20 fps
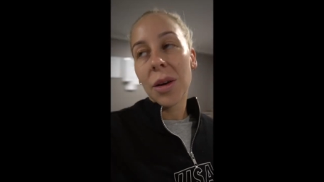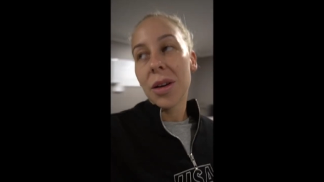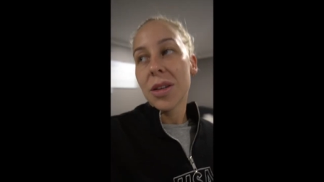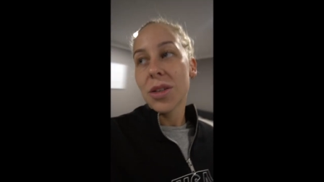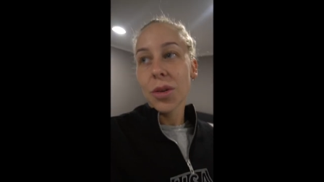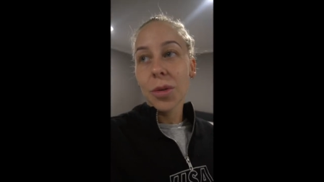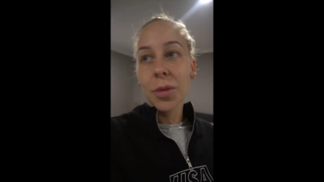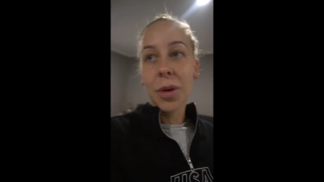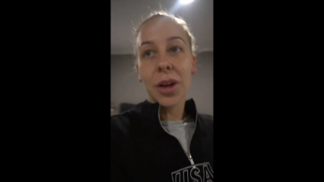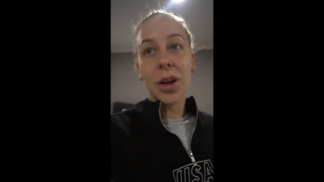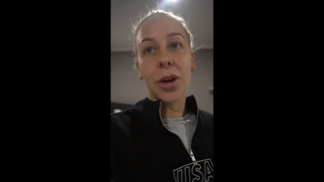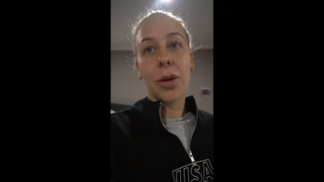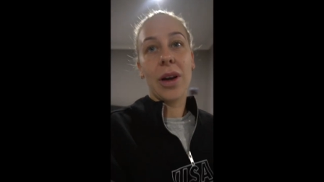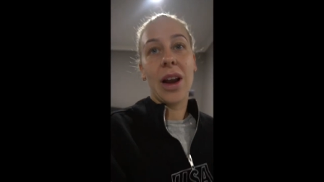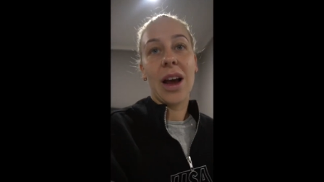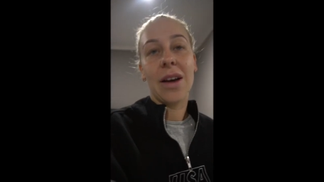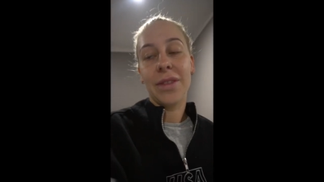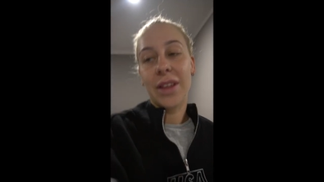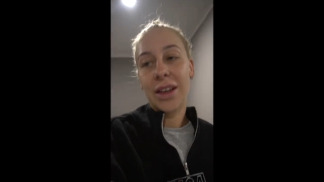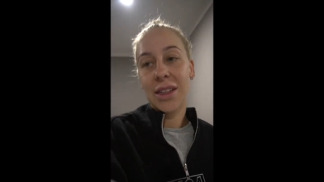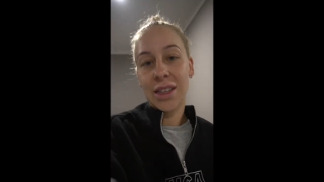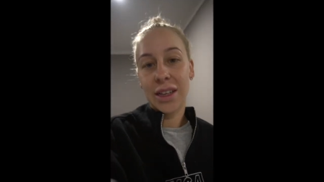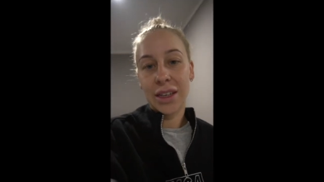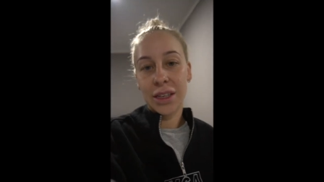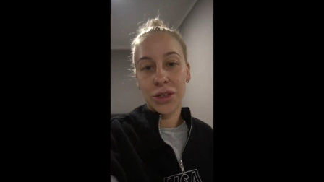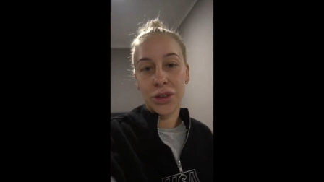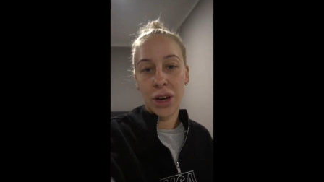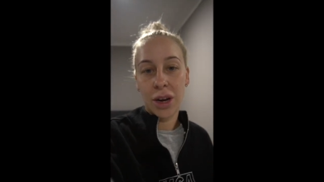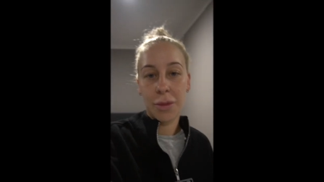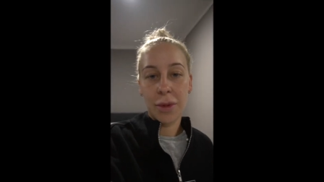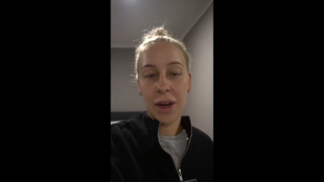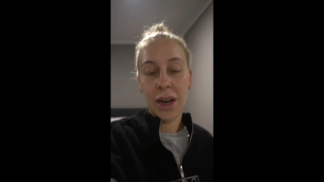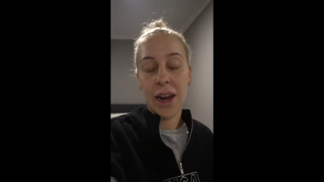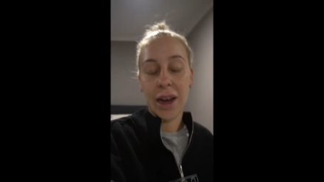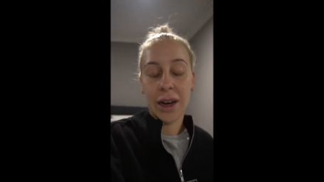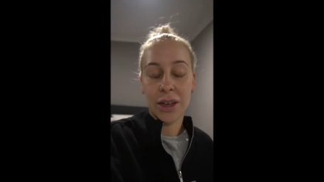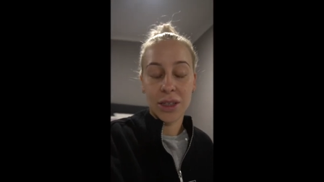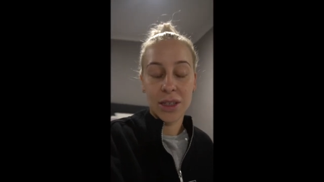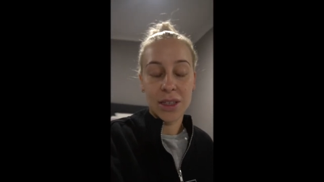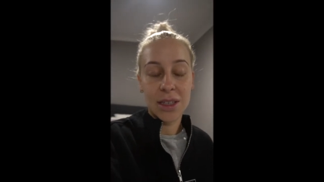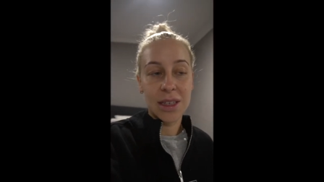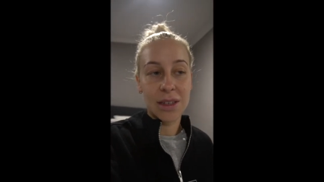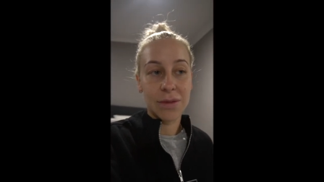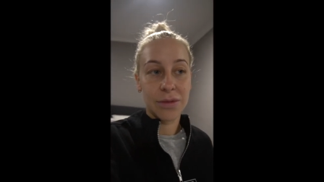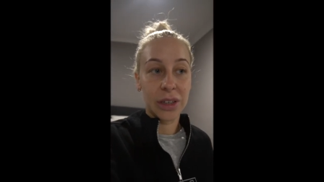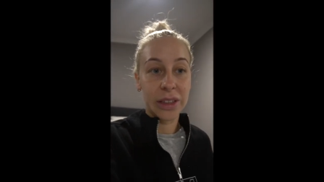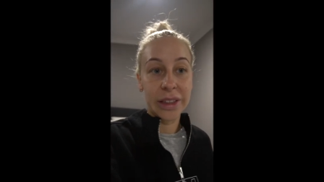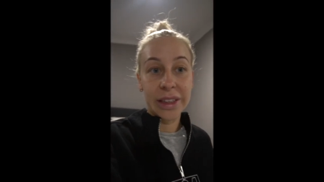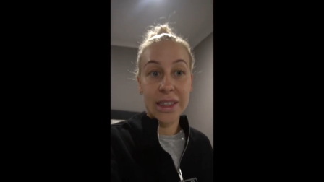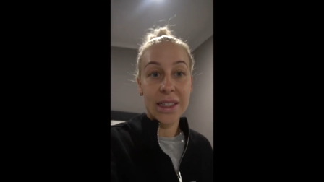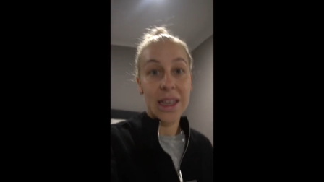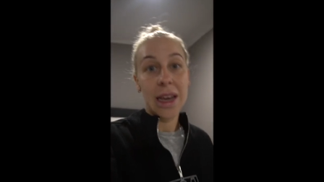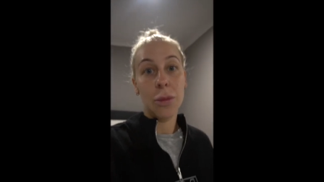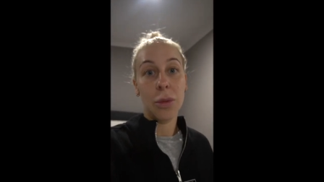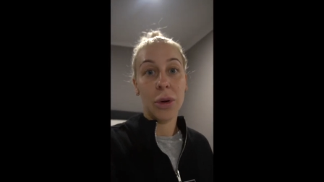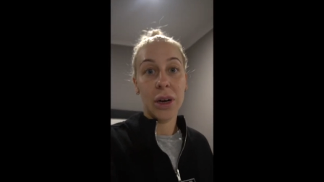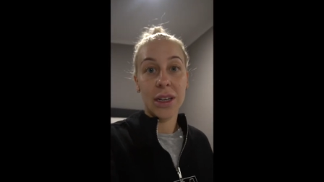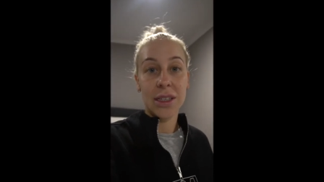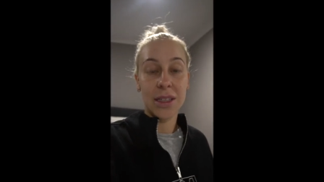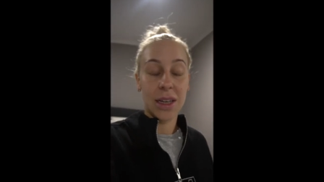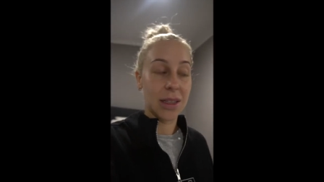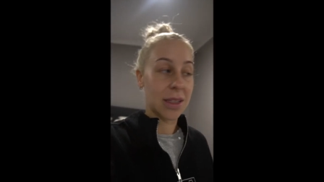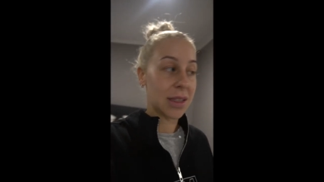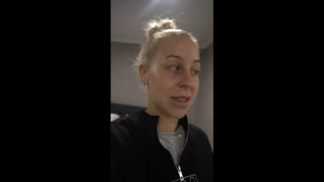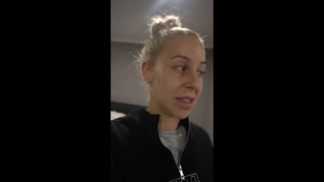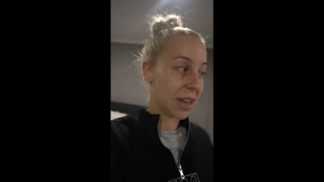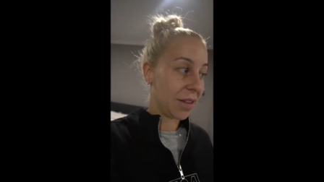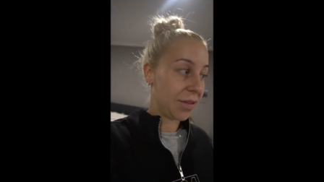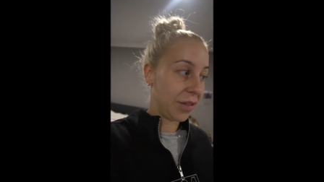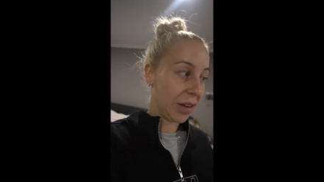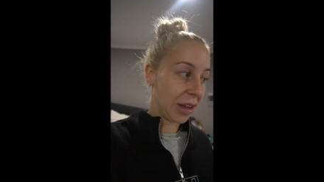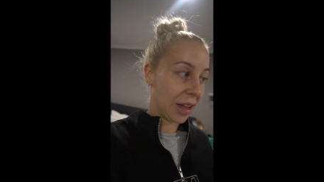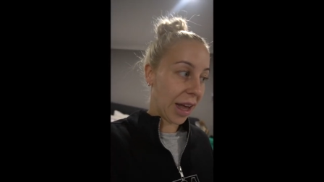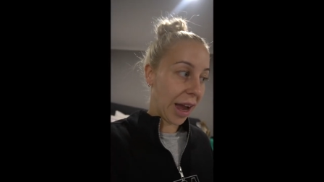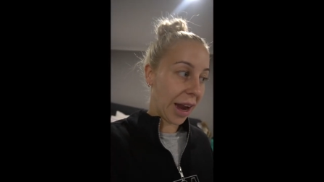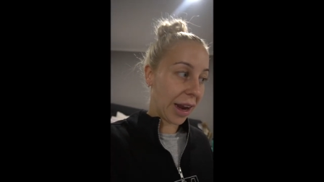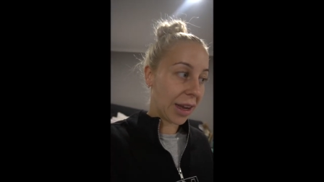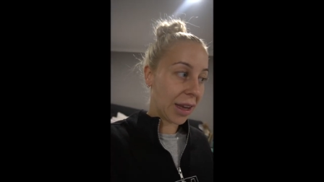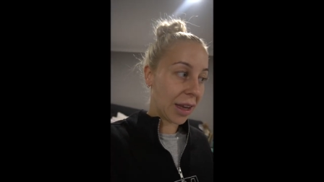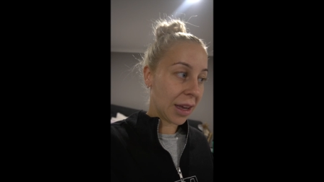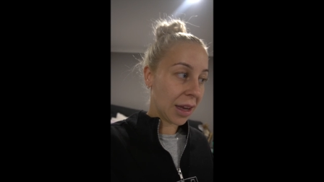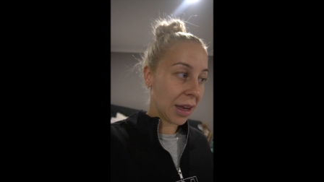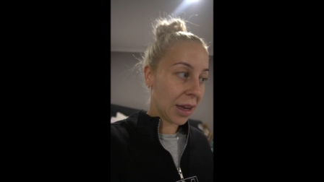do want to go and have that second treatment now just to really see what it does because I feel like